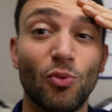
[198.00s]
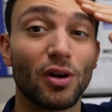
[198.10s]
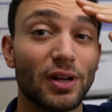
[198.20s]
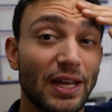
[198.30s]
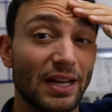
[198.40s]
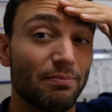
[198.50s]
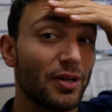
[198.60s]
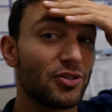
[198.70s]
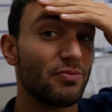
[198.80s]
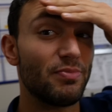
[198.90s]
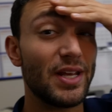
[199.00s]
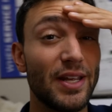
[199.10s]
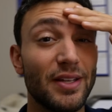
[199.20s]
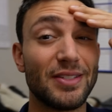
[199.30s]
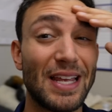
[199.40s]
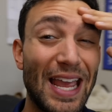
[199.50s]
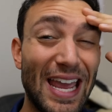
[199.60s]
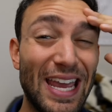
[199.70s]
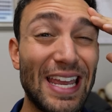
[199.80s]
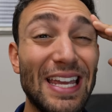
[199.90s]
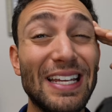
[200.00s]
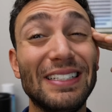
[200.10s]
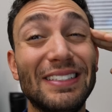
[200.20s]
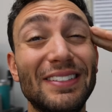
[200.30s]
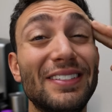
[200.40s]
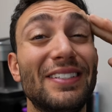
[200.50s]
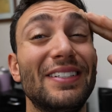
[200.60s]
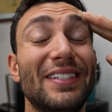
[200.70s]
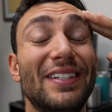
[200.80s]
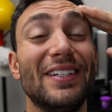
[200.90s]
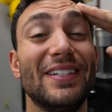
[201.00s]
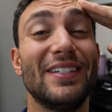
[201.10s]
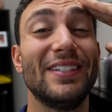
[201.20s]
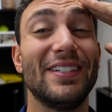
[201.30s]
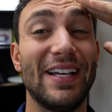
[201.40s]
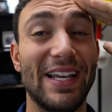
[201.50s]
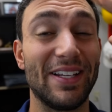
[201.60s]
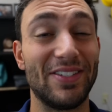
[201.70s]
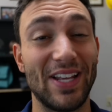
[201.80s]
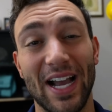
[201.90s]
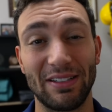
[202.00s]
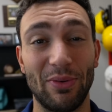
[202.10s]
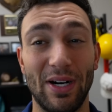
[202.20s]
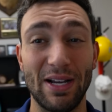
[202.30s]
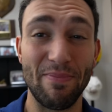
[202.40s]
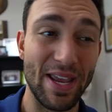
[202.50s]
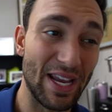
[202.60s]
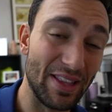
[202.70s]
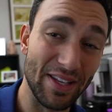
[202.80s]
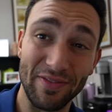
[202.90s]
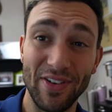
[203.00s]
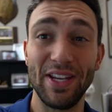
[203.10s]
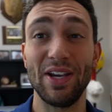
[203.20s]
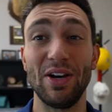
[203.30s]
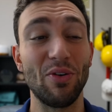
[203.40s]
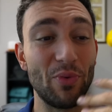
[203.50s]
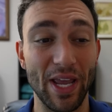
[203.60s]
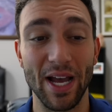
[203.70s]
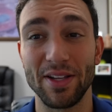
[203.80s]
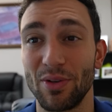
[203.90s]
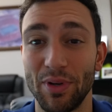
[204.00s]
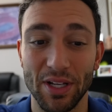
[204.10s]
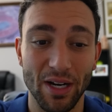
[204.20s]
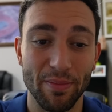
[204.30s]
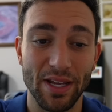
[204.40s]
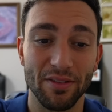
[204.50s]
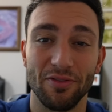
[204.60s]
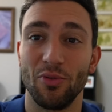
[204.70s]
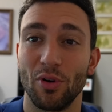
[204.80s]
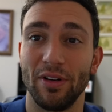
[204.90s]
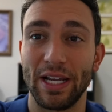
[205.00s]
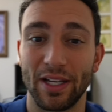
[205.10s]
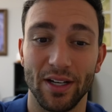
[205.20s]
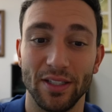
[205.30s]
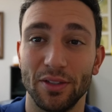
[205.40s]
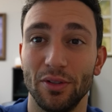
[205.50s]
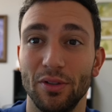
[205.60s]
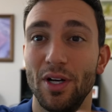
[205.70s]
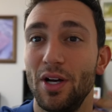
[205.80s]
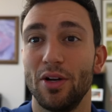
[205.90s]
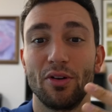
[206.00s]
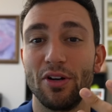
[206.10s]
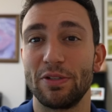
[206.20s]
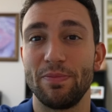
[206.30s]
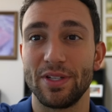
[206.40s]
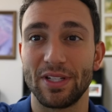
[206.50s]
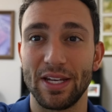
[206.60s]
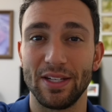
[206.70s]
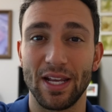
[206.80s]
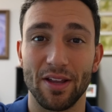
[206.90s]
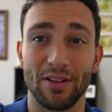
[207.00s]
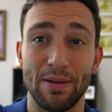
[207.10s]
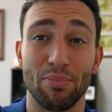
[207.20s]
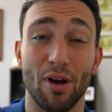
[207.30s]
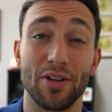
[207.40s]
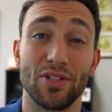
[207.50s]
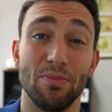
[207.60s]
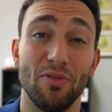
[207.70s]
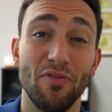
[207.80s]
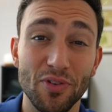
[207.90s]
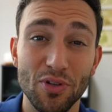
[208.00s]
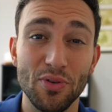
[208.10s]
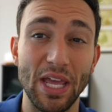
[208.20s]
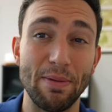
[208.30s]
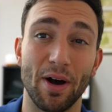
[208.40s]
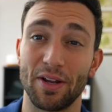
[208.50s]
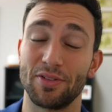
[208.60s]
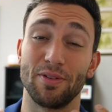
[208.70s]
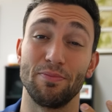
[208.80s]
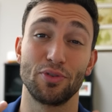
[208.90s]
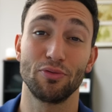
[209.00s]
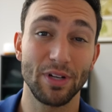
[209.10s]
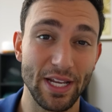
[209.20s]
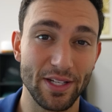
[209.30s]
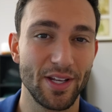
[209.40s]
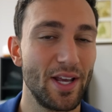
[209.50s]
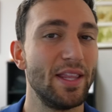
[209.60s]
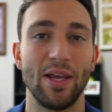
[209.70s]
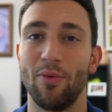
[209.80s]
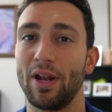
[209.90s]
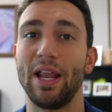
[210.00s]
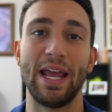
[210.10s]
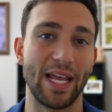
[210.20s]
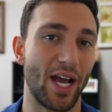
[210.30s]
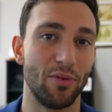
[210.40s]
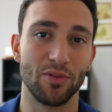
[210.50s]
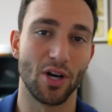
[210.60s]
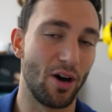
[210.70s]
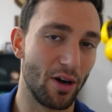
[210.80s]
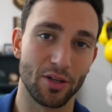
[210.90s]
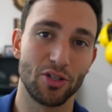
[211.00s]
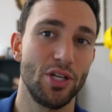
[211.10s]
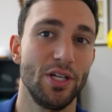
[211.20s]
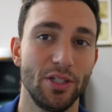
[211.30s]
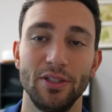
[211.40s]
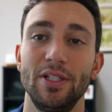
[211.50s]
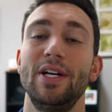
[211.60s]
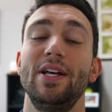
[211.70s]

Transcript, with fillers: working in a bunch of meetings and exactly why I'm making this video. We had someone come in for like a little Christmas get together. They brought us some food, they bought us some treats. They wanted to hang out and talk, chill.